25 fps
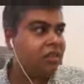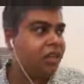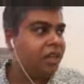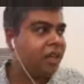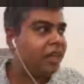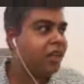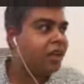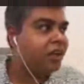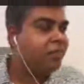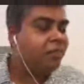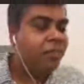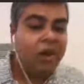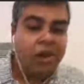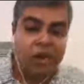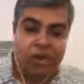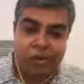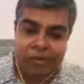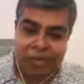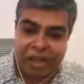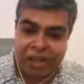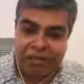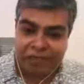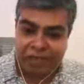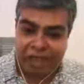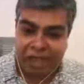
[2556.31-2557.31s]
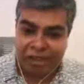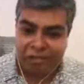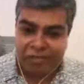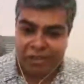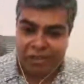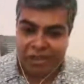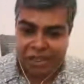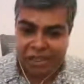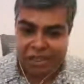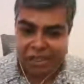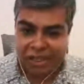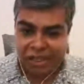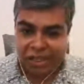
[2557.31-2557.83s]
care about my
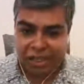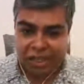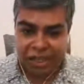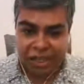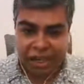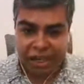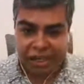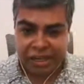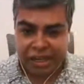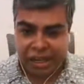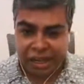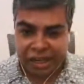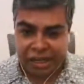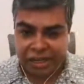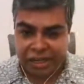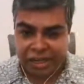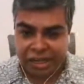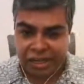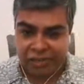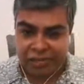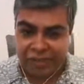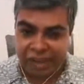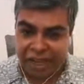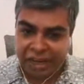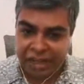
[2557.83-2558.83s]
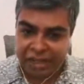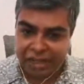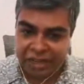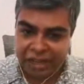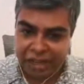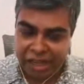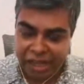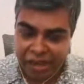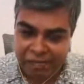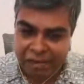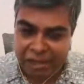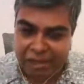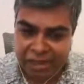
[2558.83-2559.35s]
family and I get back
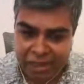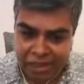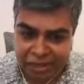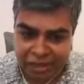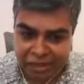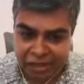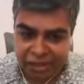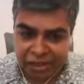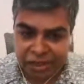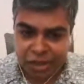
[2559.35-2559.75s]
everything.